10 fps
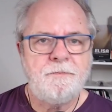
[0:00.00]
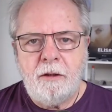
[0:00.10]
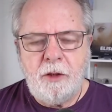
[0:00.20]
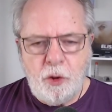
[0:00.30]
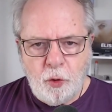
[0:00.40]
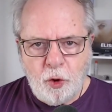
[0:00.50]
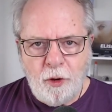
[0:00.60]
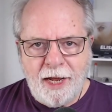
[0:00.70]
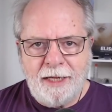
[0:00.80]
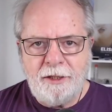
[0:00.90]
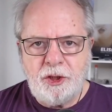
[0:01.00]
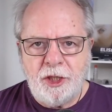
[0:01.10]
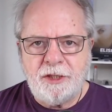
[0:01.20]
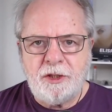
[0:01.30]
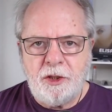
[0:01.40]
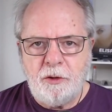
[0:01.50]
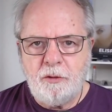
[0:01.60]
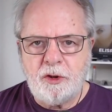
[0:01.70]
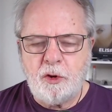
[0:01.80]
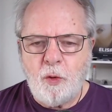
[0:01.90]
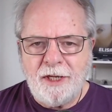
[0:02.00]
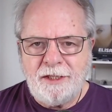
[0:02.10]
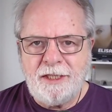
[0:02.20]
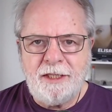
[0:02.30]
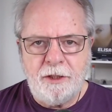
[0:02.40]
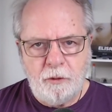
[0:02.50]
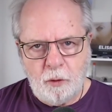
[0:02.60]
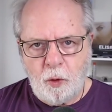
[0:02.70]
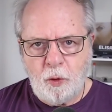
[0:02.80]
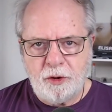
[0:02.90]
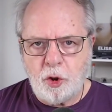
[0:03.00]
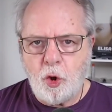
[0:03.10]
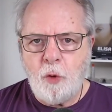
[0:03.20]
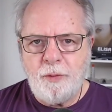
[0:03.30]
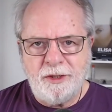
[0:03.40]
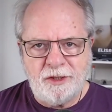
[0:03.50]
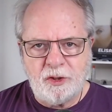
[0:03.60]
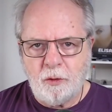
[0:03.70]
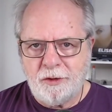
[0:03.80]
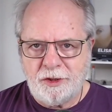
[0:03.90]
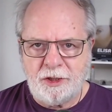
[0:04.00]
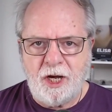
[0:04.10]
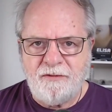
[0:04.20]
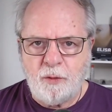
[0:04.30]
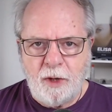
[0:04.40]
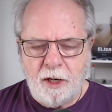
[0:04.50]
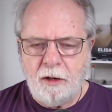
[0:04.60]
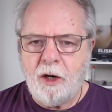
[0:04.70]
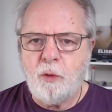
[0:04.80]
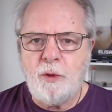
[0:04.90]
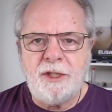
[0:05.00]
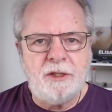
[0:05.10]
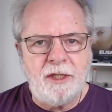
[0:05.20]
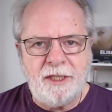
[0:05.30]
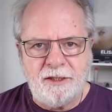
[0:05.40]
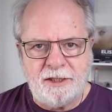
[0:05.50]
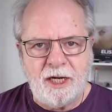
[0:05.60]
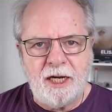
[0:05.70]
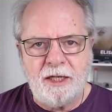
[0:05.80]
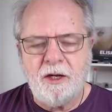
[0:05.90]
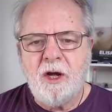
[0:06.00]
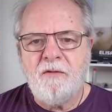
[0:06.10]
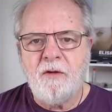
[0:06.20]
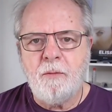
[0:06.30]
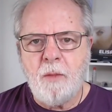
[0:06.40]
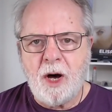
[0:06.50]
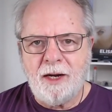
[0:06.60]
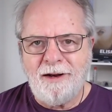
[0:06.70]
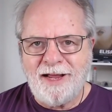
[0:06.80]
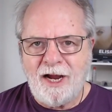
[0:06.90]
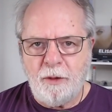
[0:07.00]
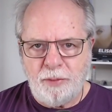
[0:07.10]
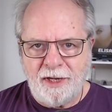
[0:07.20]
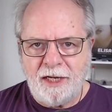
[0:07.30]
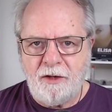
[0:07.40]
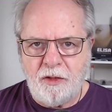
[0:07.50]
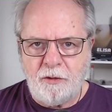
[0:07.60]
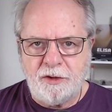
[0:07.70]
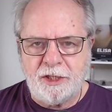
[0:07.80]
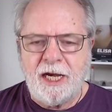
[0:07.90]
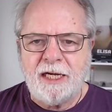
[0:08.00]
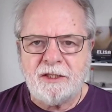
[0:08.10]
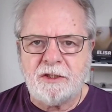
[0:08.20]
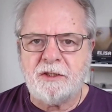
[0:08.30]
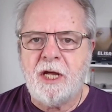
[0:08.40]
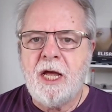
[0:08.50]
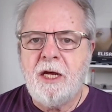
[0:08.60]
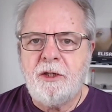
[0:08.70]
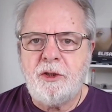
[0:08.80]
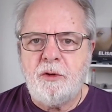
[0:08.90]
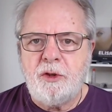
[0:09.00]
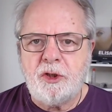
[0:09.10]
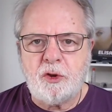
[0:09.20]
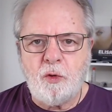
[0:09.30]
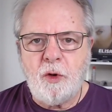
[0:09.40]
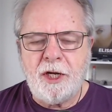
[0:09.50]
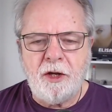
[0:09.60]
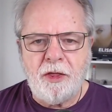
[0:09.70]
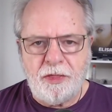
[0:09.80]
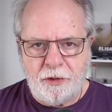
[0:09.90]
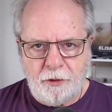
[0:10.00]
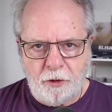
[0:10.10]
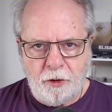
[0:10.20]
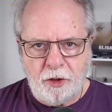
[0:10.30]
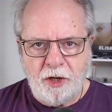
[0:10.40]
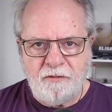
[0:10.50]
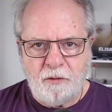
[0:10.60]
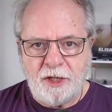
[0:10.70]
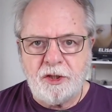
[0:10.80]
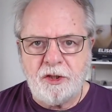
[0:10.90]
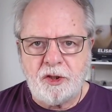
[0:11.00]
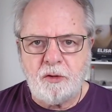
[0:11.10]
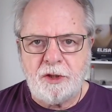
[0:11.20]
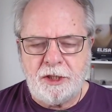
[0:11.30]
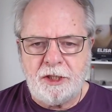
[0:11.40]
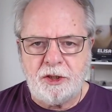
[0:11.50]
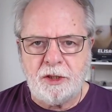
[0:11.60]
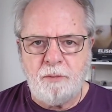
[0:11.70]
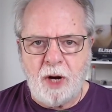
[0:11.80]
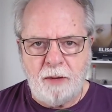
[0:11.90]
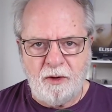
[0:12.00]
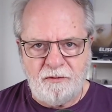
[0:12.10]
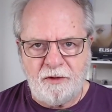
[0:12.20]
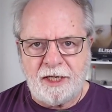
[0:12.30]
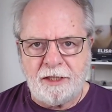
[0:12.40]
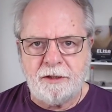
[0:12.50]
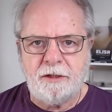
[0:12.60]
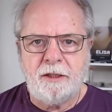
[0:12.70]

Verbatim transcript: Ukraine just used 20 year old open source software originally designed for model airplane enthusiasts to destroy a third of Russia's strategic bomber fleet.